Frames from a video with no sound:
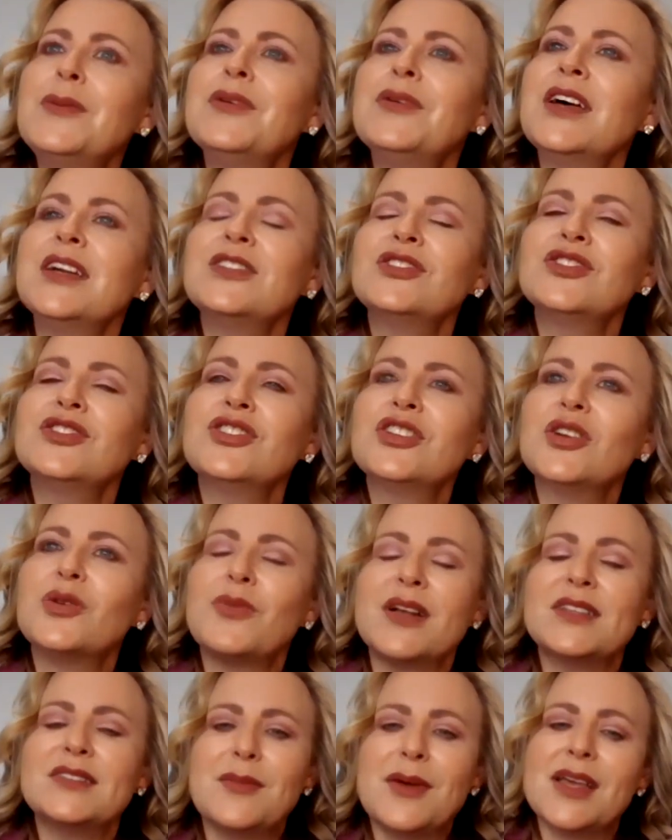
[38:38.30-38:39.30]
people like to look
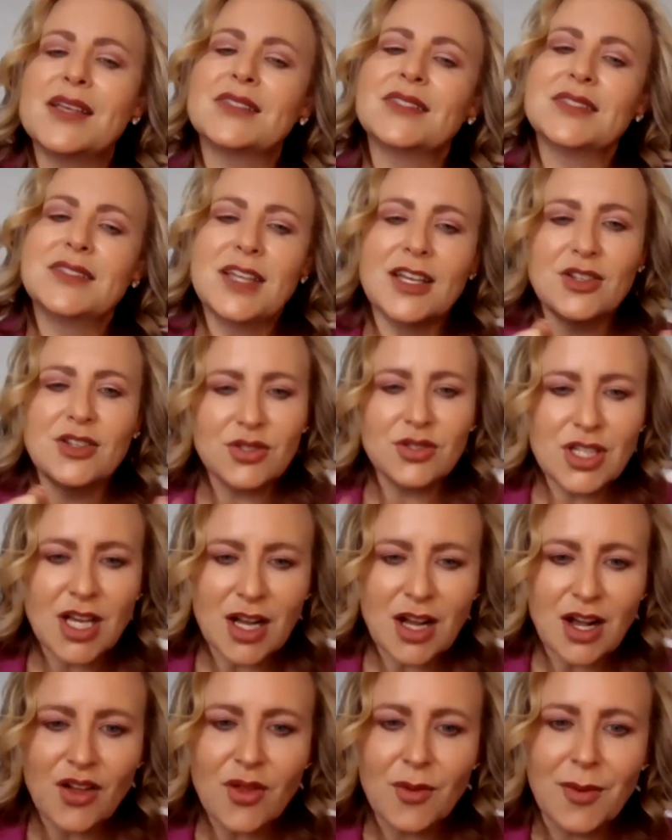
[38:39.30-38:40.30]
at resumes and say, do you
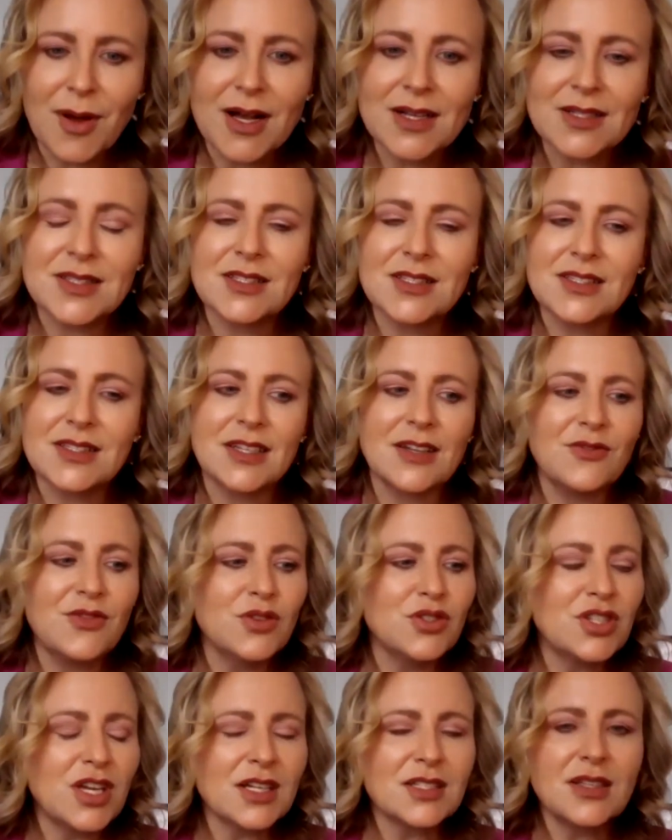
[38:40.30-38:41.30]
check all the boxes? And
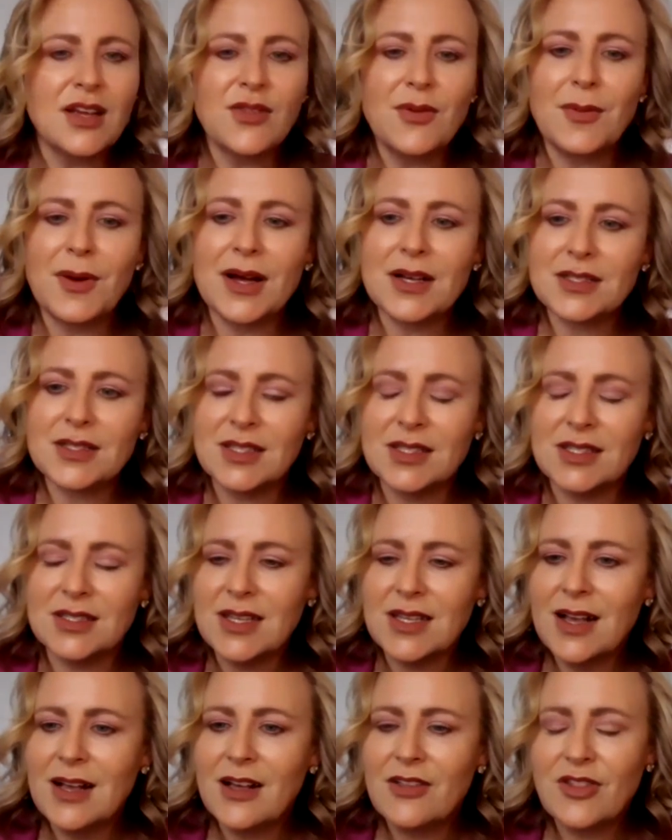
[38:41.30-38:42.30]
if you checked all the
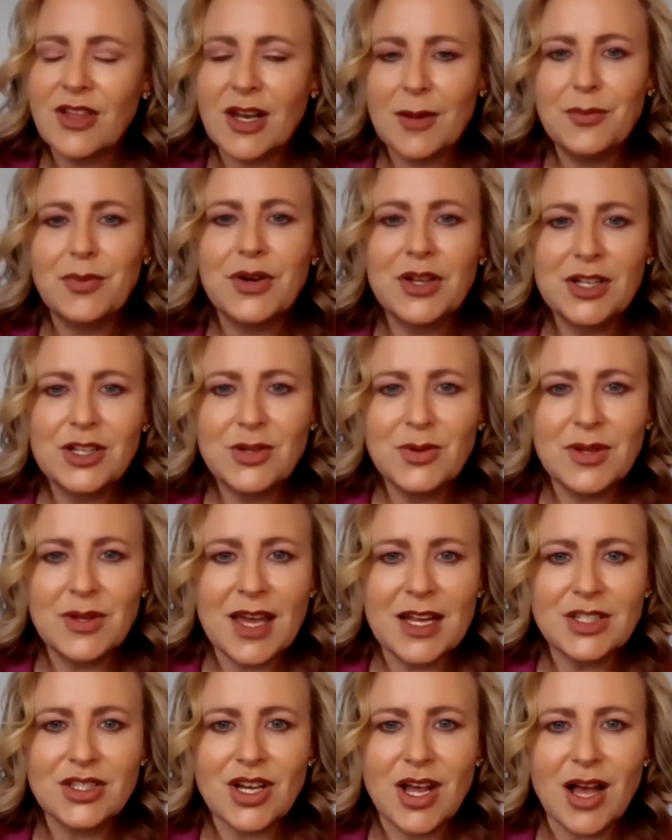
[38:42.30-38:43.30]
boxes, then I'm putting you
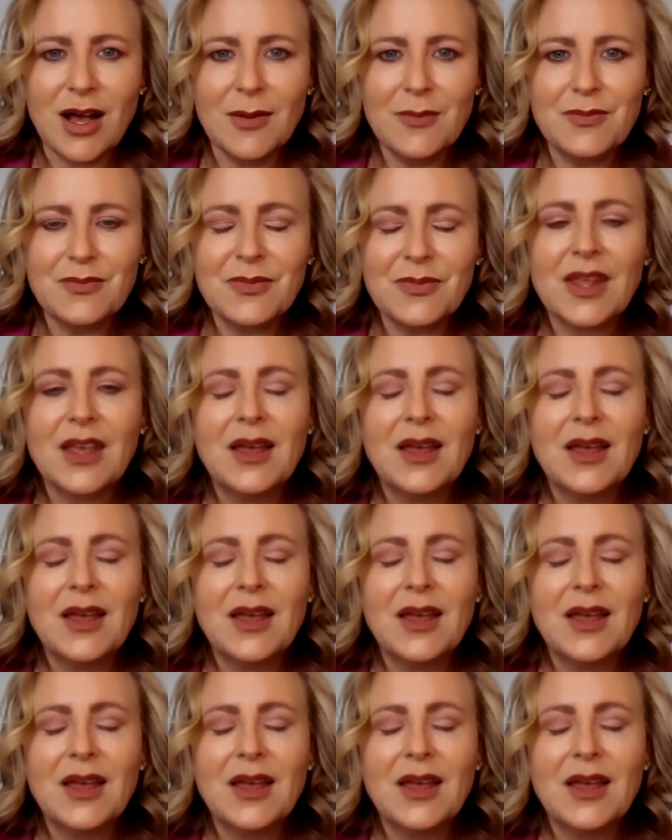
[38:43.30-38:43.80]
in that job.